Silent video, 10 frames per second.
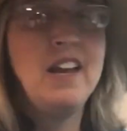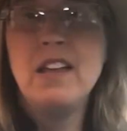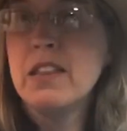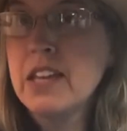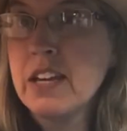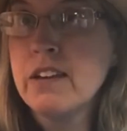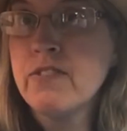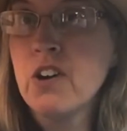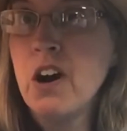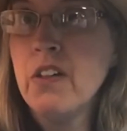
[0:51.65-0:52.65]
And thank you
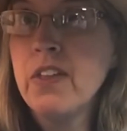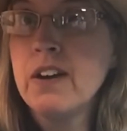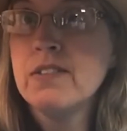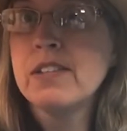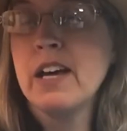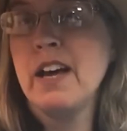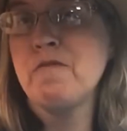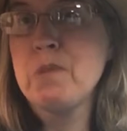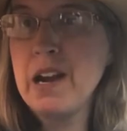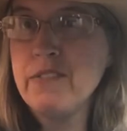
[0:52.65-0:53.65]
for all those that have
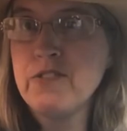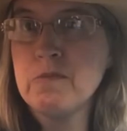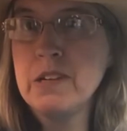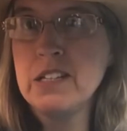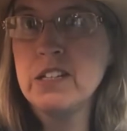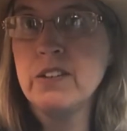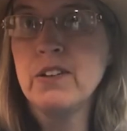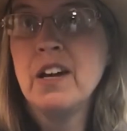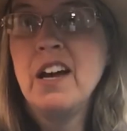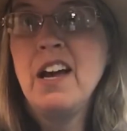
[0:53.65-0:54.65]
prayed for me too,
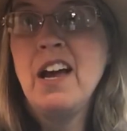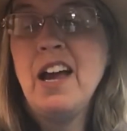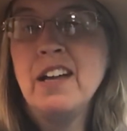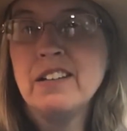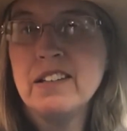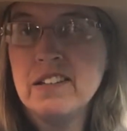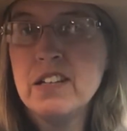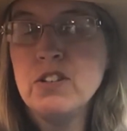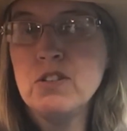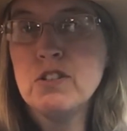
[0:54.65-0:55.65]
and
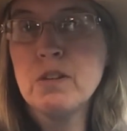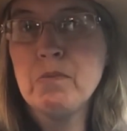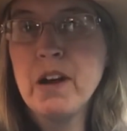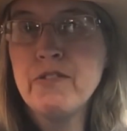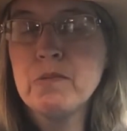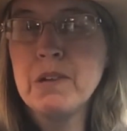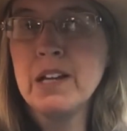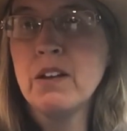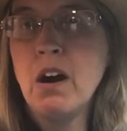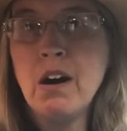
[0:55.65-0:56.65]
continue to pray for me
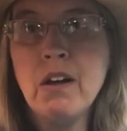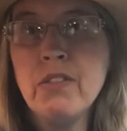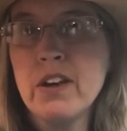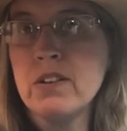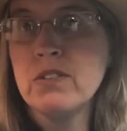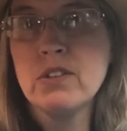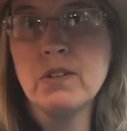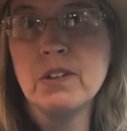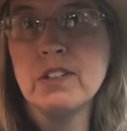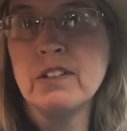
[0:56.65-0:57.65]
and all those
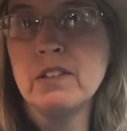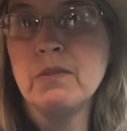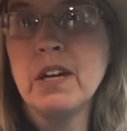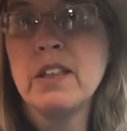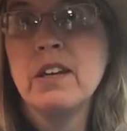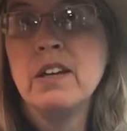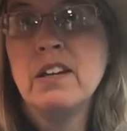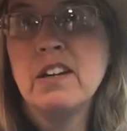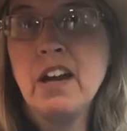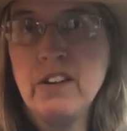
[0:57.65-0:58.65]
who are dealing with
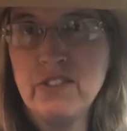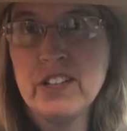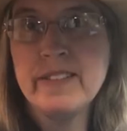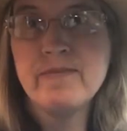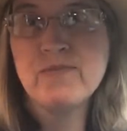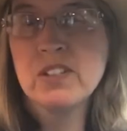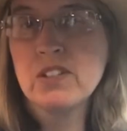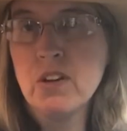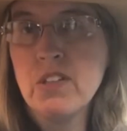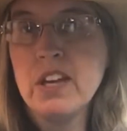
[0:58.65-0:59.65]
COVID.
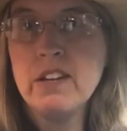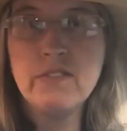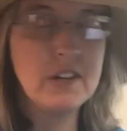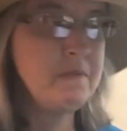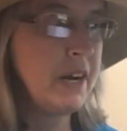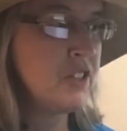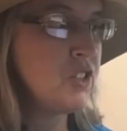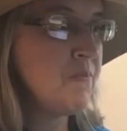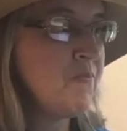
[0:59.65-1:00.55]
So thank you very much.